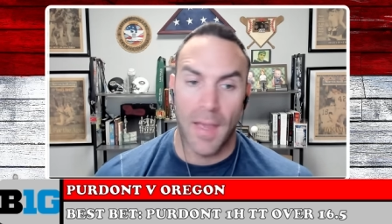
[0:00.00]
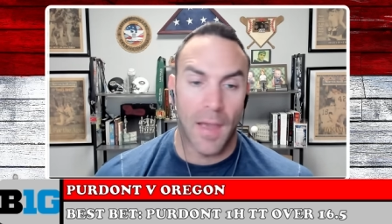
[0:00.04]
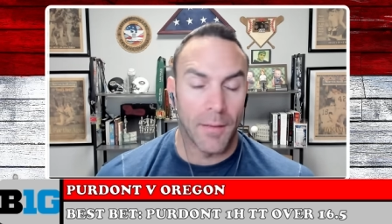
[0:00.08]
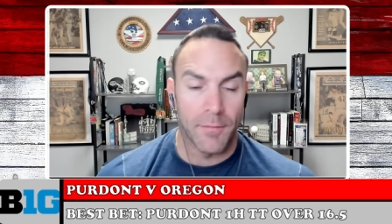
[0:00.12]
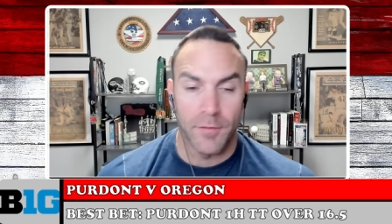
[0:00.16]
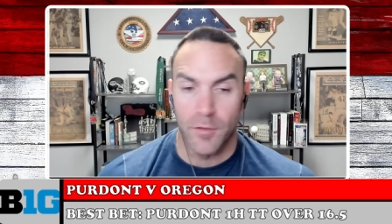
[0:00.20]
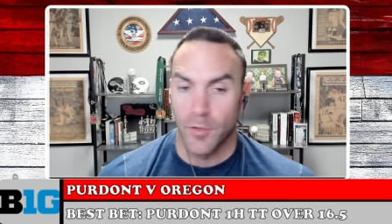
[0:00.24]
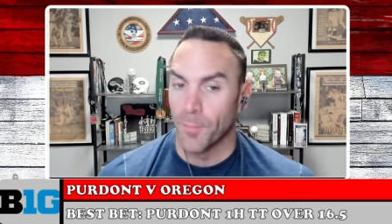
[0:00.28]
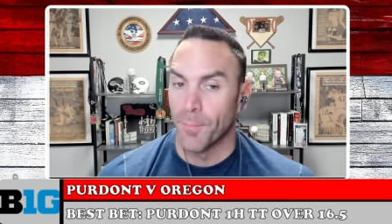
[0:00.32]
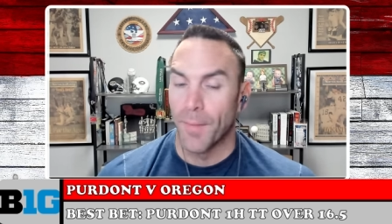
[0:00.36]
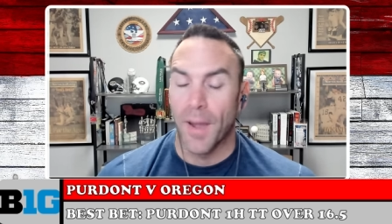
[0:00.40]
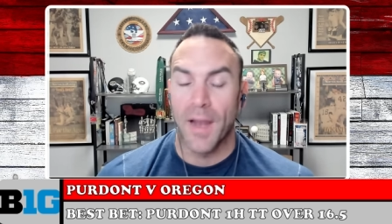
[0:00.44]

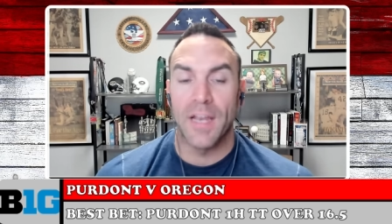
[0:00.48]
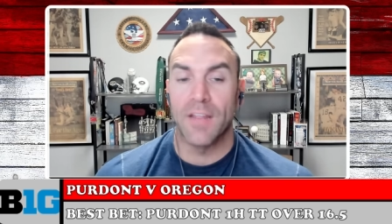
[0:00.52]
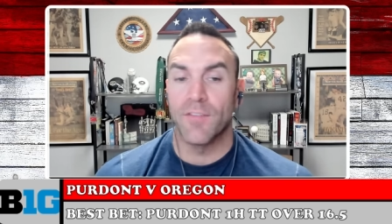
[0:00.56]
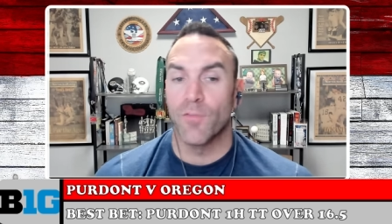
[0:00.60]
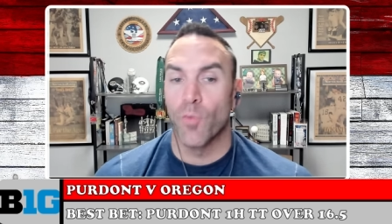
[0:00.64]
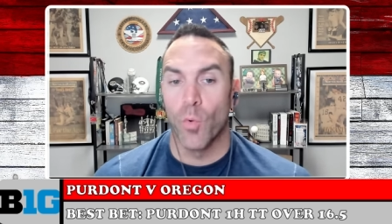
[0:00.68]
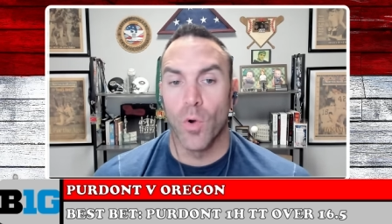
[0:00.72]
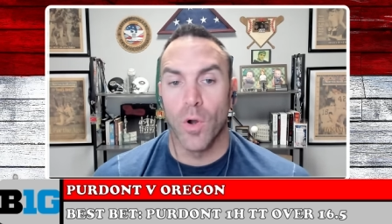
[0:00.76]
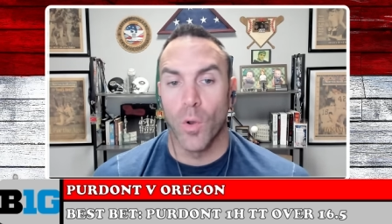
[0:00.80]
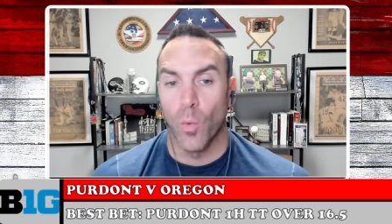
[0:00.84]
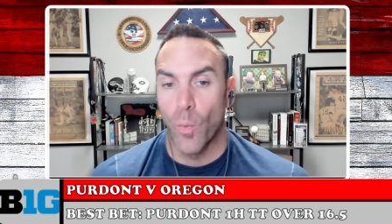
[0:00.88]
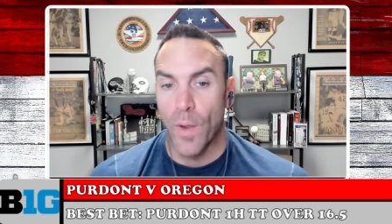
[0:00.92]
You might
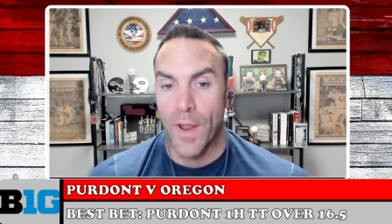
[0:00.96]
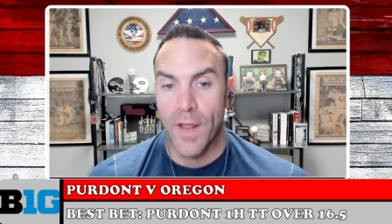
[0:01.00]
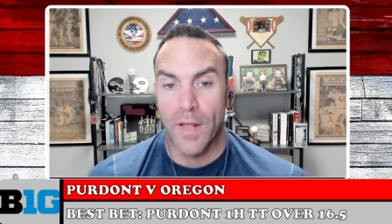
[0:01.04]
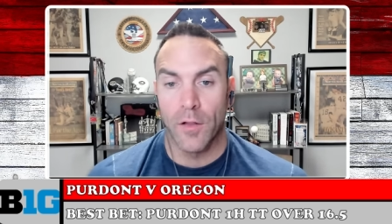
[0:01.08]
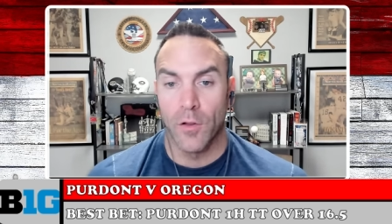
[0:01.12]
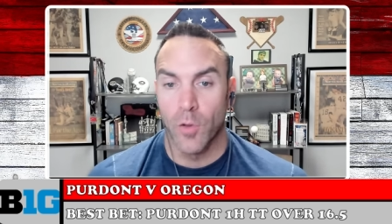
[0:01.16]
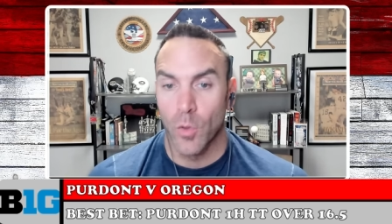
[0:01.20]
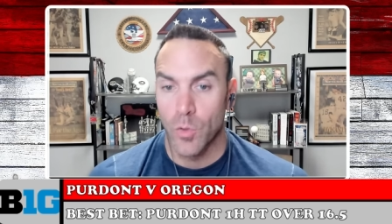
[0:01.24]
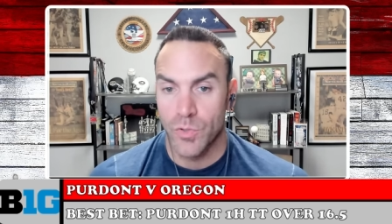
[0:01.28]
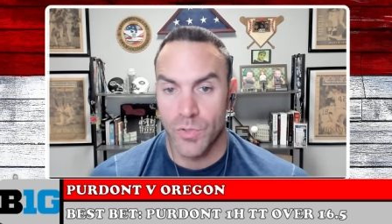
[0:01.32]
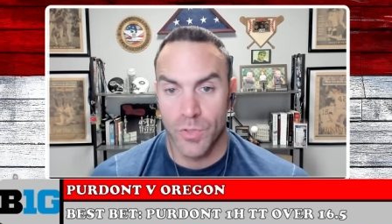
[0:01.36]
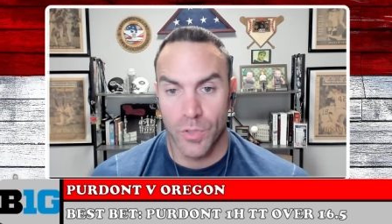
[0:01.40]
even want to wait
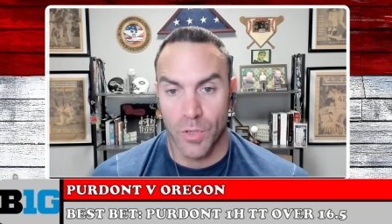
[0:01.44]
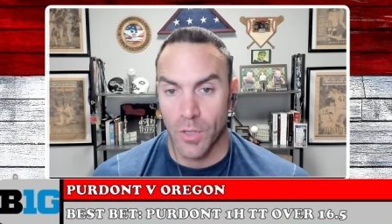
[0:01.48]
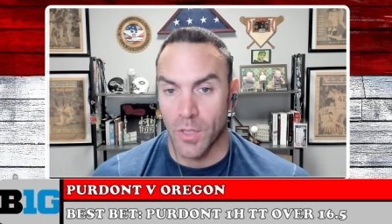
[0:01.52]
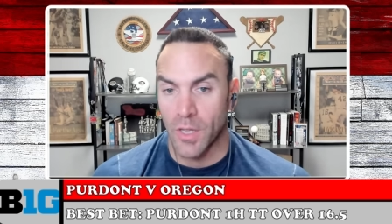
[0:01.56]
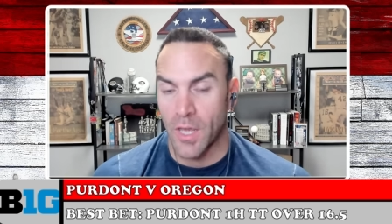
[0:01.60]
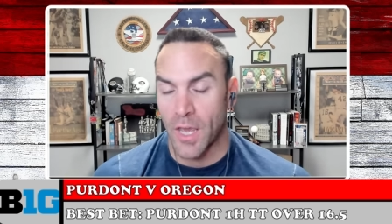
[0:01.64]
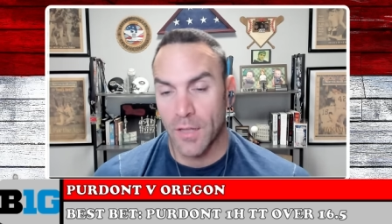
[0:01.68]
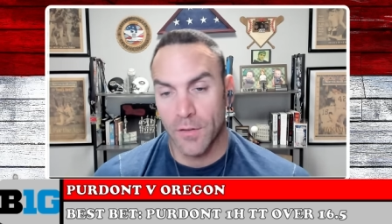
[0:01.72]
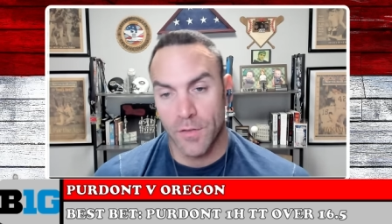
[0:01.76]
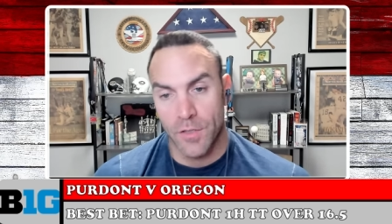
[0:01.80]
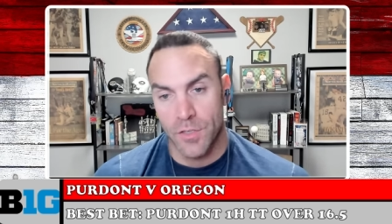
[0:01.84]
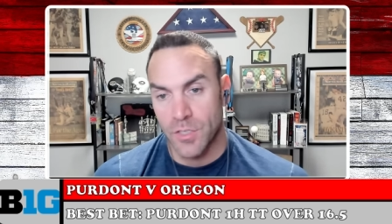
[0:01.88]
closer to the
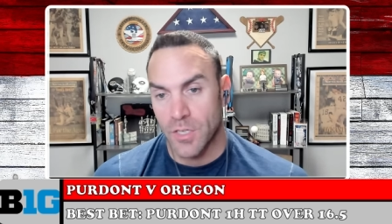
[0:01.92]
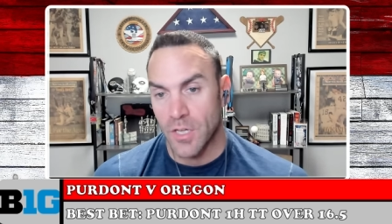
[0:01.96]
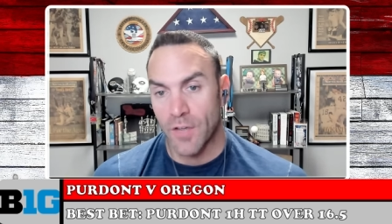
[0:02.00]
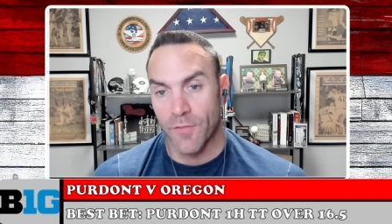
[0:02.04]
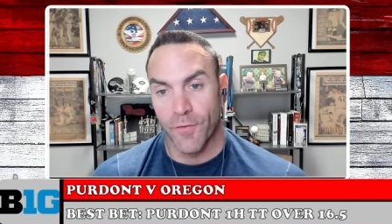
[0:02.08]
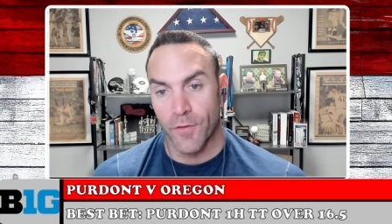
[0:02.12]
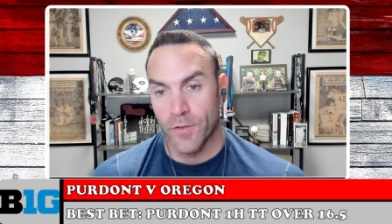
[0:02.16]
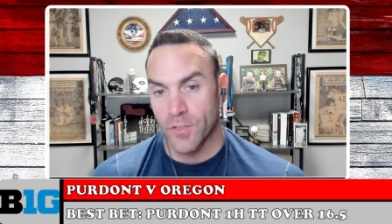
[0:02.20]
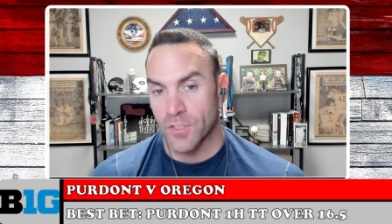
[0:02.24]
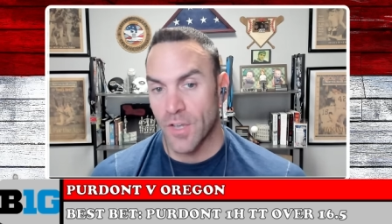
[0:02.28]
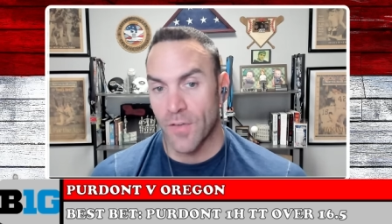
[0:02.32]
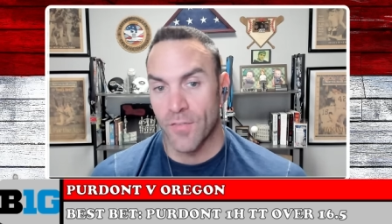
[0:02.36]
kick to see
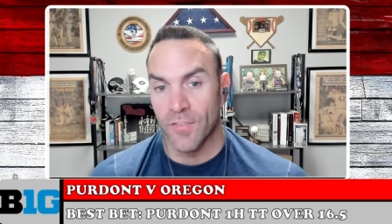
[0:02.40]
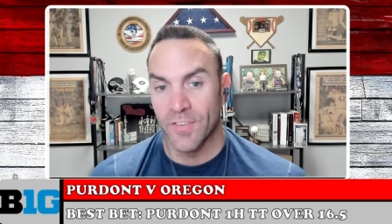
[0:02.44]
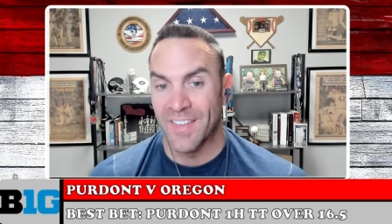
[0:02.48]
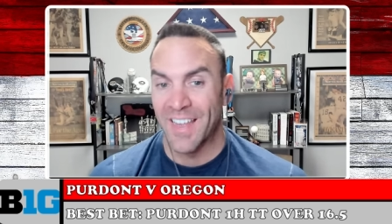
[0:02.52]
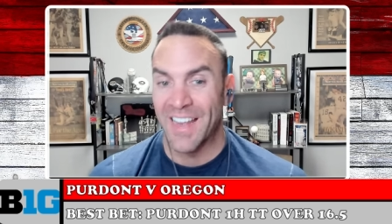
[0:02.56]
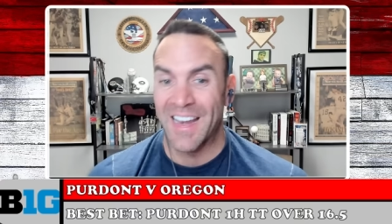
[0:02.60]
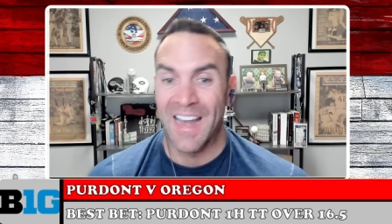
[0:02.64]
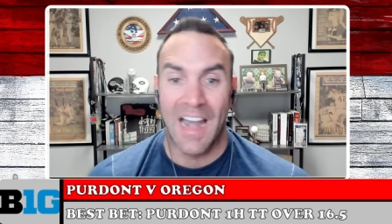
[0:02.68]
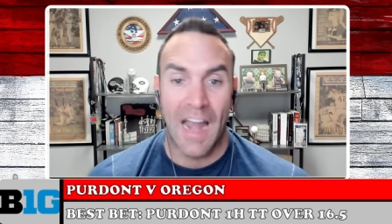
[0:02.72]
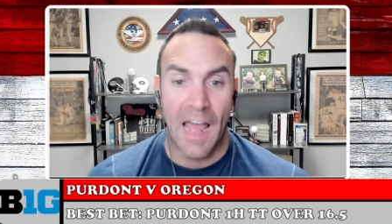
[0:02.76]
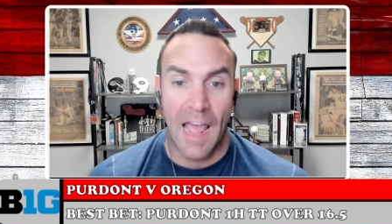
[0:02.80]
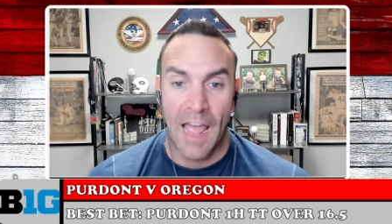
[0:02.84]
if a
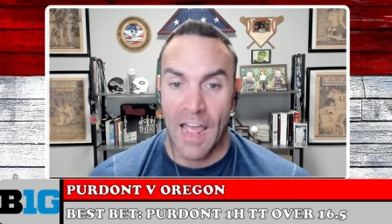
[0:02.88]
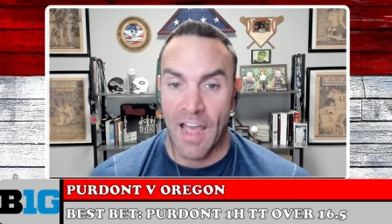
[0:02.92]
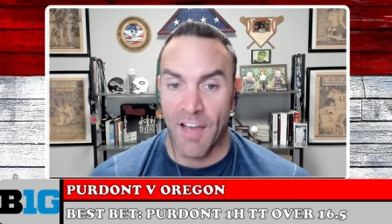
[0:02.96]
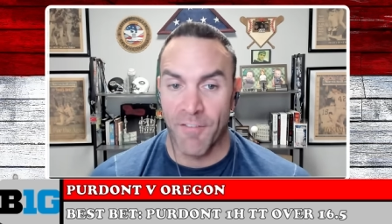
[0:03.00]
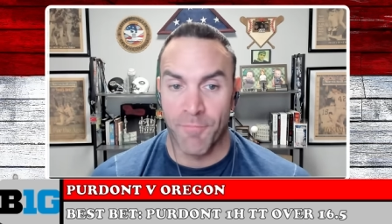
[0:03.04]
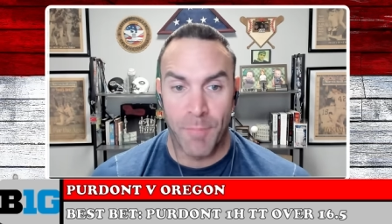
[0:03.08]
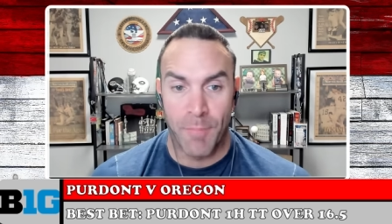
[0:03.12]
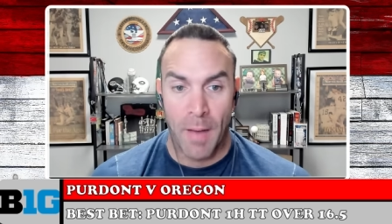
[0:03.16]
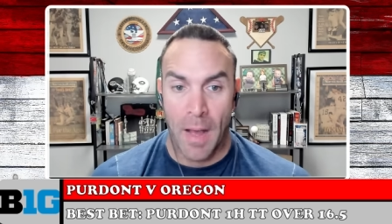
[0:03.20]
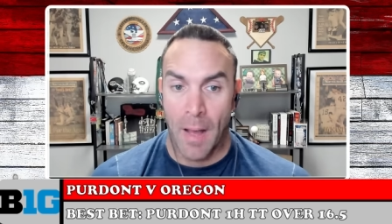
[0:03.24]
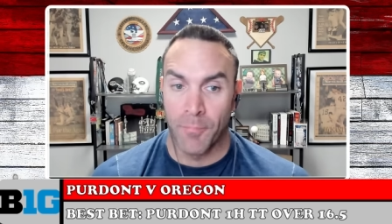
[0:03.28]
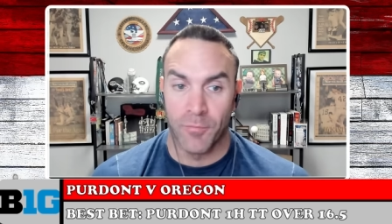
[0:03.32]
17.5
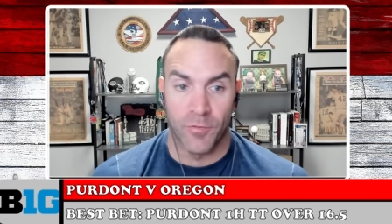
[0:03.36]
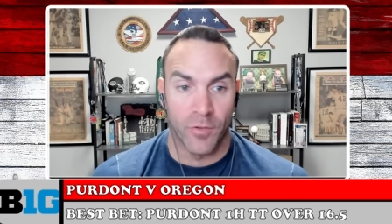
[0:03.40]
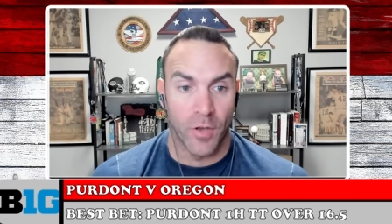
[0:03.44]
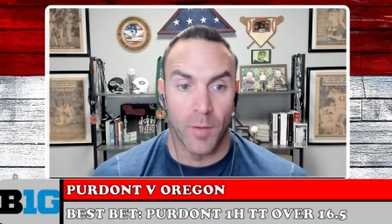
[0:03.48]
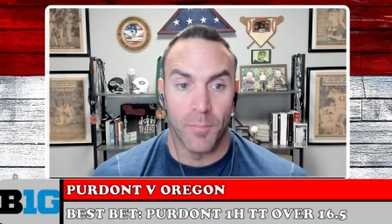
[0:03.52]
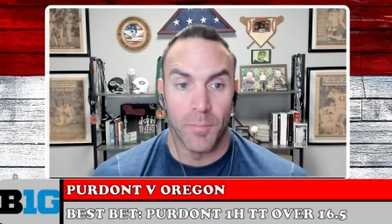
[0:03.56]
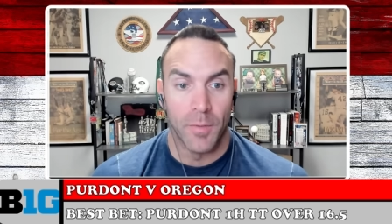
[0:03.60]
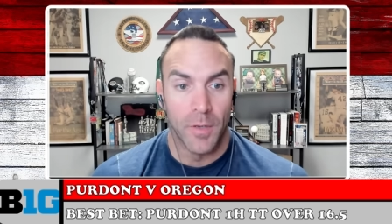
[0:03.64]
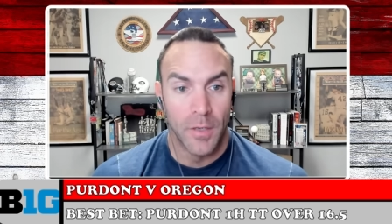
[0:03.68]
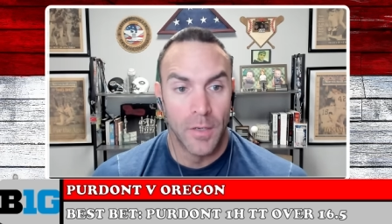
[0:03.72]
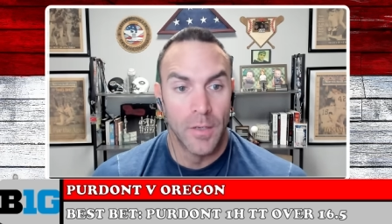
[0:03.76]
pops up,